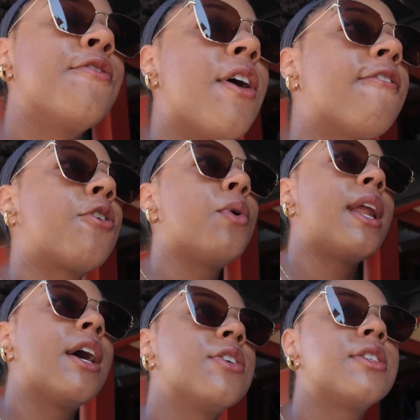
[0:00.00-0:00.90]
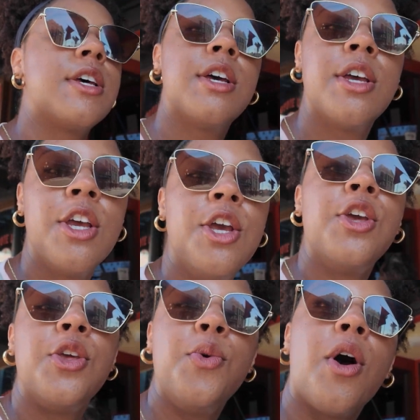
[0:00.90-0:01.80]
for everyone else,
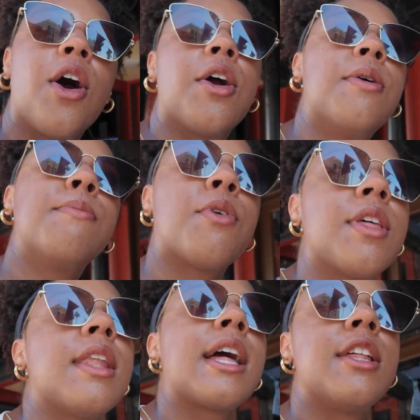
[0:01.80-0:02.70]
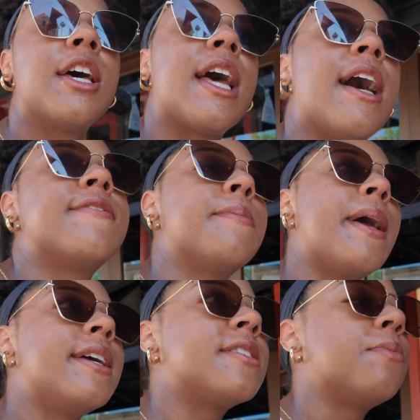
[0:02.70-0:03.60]
you are more than likely going to have to
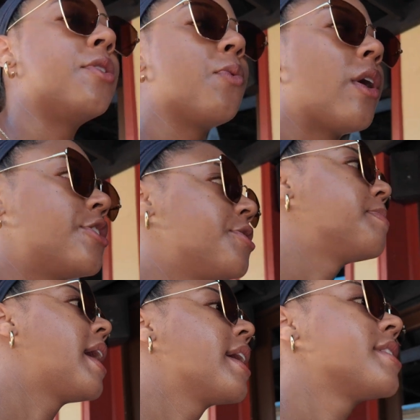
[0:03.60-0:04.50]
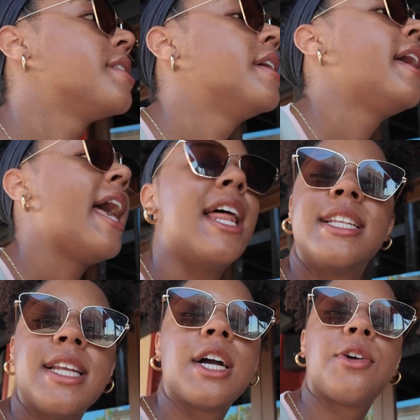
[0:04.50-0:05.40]
pay someone to watch your bags. And
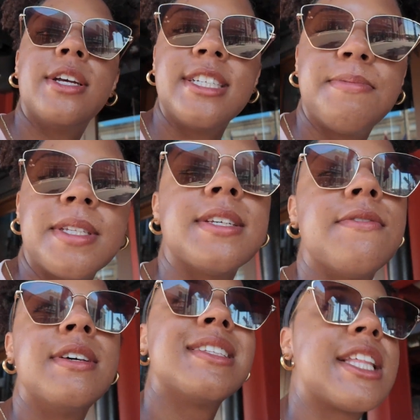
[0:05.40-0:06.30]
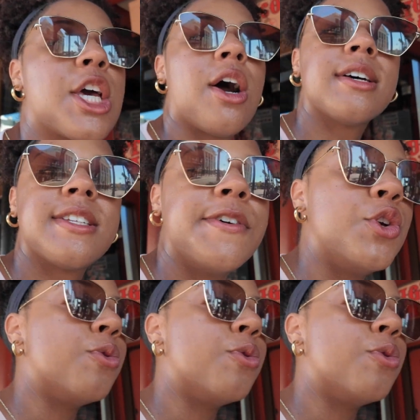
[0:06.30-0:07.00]
it's not crazy expensive. It's like the cost of an